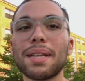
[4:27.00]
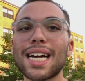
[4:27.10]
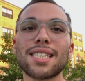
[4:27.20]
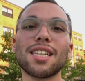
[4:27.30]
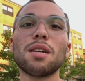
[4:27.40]

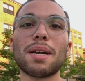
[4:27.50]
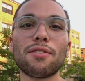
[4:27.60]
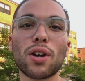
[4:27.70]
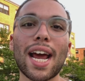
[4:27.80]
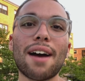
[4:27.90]
that's a little bit of
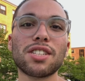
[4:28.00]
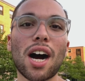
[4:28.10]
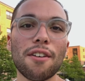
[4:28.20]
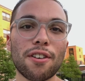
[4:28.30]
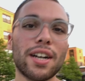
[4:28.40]
what I have to
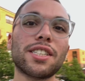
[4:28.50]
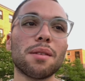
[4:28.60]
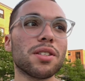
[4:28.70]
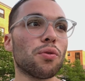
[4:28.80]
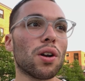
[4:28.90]
offer in
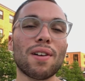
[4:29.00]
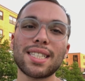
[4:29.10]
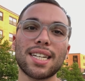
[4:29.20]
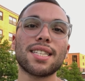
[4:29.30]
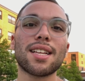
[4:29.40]
terms of what
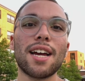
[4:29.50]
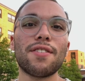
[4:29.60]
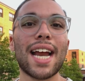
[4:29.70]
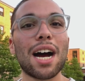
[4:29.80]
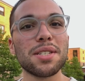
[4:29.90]
residence life
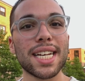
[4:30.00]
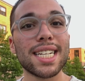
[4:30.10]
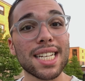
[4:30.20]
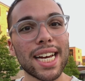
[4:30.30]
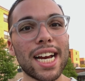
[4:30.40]
and housing
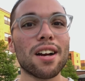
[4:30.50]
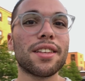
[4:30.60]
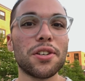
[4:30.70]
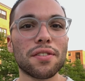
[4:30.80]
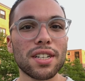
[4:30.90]
is like here at the
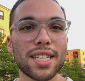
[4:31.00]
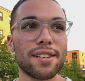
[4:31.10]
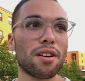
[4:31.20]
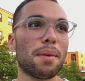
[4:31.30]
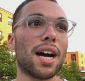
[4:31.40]
University of
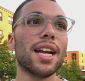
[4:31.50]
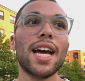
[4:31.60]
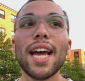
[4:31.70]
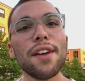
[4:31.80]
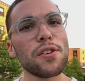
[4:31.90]
Vermont.
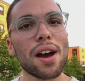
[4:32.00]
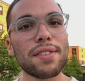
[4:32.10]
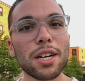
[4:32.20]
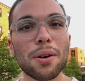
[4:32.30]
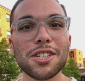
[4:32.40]
If you have
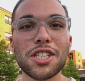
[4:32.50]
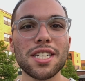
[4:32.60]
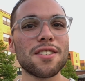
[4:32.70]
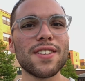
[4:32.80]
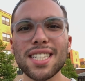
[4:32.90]
any
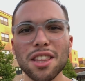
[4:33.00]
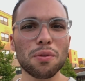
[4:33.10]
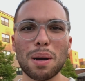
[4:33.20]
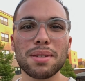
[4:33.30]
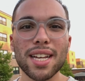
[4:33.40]
questions, visit the
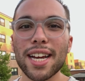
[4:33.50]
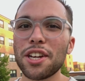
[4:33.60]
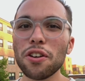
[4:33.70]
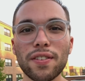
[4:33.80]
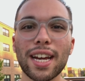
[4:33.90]
website
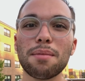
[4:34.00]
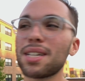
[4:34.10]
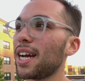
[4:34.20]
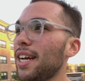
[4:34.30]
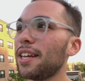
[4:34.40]

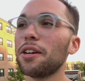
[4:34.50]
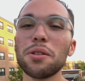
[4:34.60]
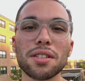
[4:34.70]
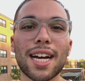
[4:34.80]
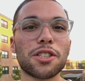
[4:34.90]

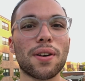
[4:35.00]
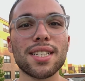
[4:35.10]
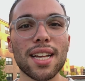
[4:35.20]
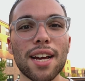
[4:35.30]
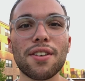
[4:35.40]

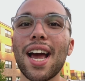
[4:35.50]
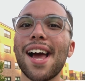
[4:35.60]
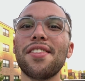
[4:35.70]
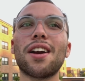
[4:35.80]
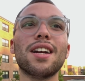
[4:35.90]
uvm.edu/reslife,
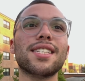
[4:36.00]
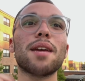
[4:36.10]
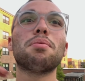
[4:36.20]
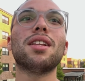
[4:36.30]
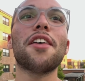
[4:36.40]
and there is a
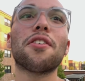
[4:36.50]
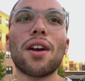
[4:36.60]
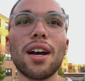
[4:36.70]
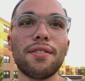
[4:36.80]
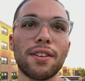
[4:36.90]

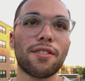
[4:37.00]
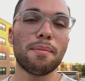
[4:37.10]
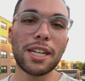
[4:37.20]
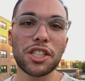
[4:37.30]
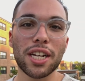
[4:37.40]
plethora of
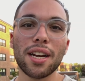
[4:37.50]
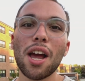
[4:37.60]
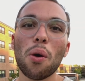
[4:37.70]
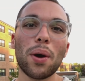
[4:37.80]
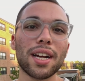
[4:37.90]
information
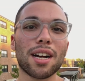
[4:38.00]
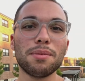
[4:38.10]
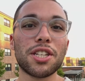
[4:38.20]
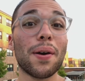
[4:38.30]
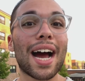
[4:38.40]
when it
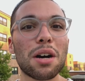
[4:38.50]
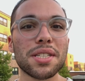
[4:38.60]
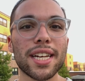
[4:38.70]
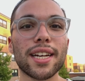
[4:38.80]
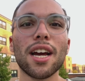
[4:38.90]
comes to
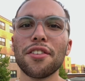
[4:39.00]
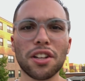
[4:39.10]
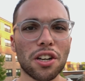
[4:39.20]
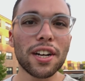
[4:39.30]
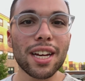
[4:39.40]
housing, the
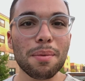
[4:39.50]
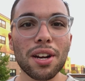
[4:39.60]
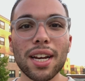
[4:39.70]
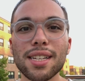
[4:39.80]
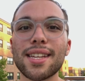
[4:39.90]
learning
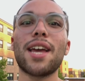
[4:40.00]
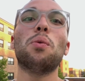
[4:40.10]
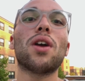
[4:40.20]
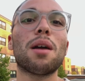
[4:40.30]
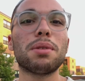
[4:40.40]
communities, and
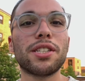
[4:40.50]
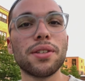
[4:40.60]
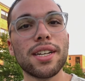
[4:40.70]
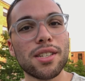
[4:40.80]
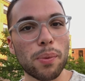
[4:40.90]
what
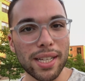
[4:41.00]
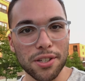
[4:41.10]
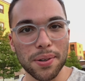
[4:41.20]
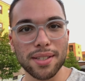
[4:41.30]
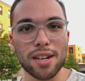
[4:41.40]
opportunities await
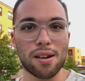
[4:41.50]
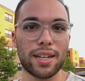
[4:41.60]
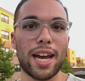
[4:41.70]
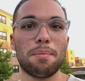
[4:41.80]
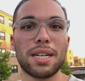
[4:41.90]
students here on
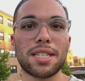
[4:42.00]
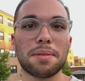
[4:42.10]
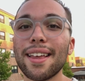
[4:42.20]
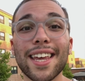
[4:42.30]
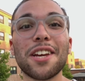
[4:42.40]
campus.
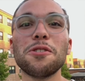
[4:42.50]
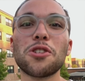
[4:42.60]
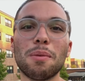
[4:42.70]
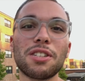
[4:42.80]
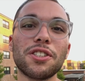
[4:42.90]
Thank you
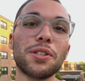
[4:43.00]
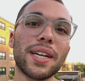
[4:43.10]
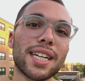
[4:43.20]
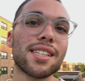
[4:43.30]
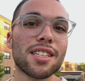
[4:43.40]
so much for
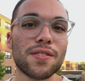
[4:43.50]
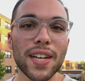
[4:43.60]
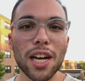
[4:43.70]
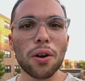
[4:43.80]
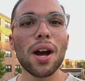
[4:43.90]
tuning into this
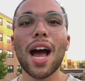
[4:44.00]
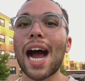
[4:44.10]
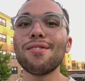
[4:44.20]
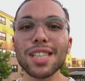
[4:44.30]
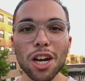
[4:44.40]
video. I
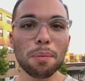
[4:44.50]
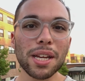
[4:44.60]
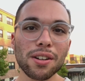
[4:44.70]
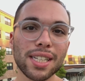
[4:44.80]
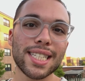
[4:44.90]
really hope that
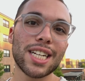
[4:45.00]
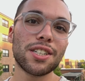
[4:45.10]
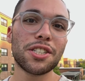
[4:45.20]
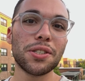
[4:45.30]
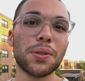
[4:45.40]
you'll consider
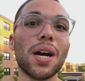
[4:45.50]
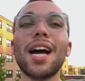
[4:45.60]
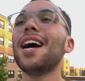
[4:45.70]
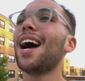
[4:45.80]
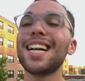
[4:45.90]
to
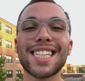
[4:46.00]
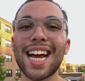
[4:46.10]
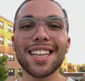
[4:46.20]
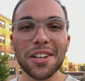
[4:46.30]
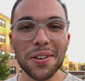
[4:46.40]

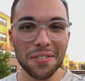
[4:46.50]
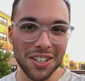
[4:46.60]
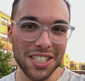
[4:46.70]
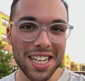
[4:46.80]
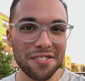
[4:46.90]
attend the
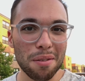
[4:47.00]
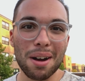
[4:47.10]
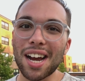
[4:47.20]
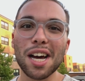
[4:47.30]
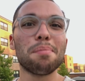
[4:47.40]
University of
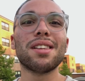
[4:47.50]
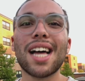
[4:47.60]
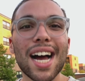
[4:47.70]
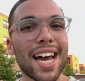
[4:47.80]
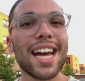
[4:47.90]
Vermont,
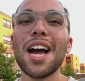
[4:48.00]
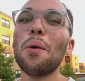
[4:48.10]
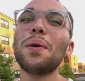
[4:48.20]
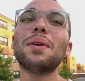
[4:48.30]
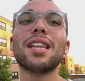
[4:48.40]
apply.
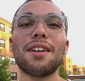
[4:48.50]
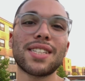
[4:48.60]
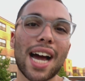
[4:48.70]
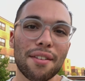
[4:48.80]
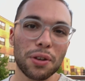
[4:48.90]
We would love to
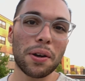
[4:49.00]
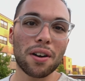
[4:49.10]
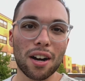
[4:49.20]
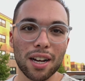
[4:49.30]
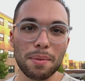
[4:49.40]
have you here in
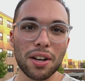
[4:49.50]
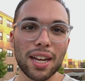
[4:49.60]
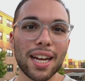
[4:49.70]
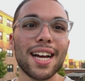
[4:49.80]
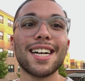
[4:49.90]
our
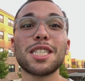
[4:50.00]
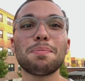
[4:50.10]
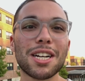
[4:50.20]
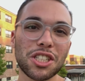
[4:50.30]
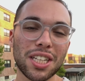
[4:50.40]
community,
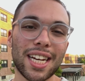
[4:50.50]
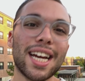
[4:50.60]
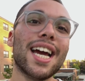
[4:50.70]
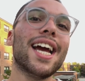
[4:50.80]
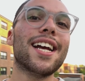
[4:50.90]
especially
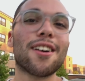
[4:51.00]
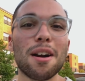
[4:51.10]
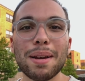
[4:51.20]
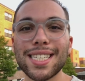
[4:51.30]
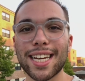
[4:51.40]
in our
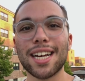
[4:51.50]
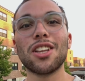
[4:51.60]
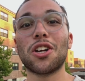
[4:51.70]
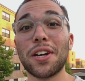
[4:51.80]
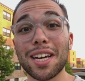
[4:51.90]
amazing
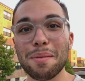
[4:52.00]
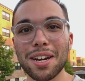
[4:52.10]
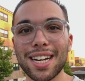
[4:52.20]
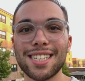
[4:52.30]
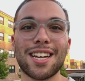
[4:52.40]
learning
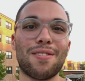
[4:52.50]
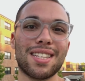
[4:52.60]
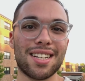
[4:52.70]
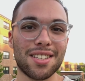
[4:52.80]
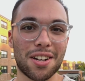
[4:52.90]
communities and
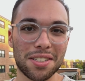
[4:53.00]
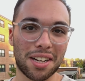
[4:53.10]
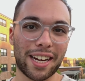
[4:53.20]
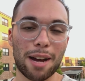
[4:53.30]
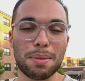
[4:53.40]
residence halls on
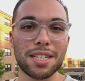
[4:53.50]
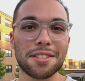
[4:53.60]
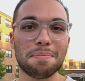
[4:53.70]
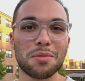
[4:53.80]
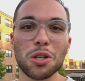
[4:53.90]
campus.
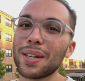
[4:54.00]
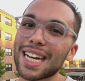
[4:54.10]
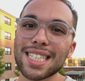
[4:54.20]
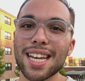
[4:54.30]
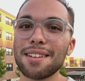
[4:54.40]
So with
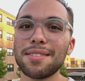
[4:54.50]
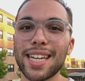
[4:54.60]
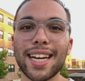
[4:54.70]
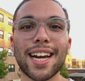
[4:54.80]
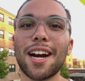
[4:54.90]
that said,
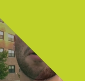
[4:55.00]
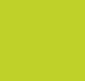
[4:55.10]
take care,